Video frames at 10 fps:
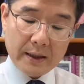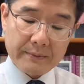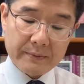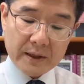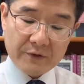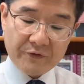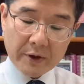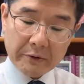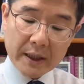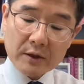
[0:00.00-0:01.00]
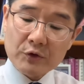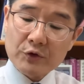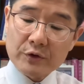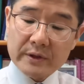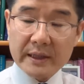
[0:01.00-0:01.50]
referring
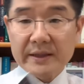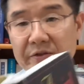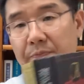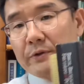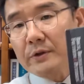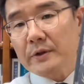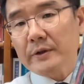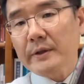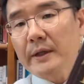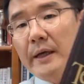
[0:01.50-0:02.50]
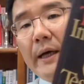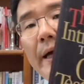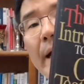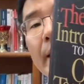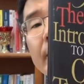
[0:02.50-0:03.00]
to this book,
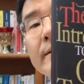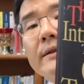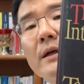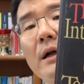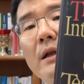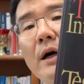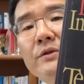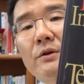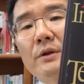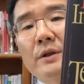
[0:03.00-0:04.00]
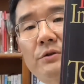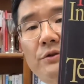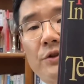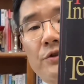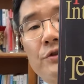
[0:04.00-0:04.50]
A Theological
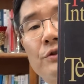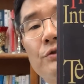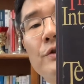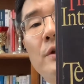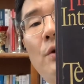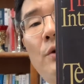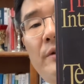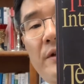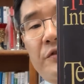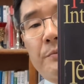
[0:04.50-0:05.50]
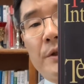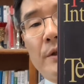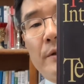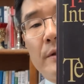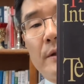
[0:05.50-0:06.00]
Introduction to the Old
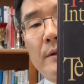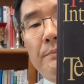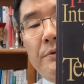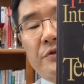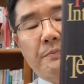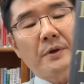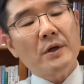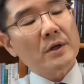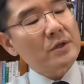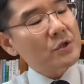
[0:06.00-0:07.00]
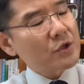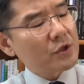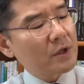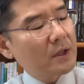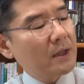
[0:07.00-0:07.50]
Testament. Bruce
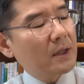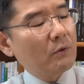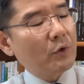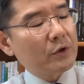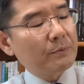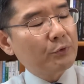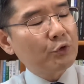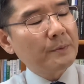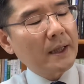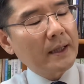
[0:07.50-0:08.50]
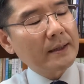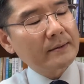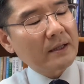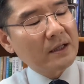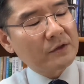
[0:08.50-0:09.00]
Birch, Walter Brueggemann,
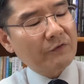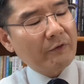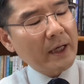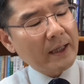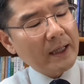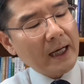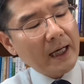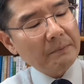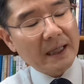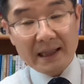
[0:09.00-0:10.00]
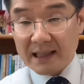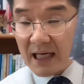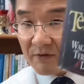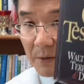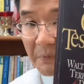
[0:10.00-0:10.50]
Terence Fretheim, and
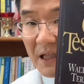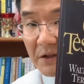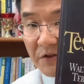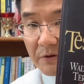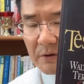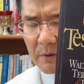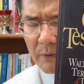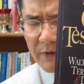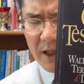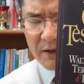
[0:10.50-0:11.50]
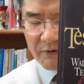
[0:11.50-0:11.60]
David Peterson, very, very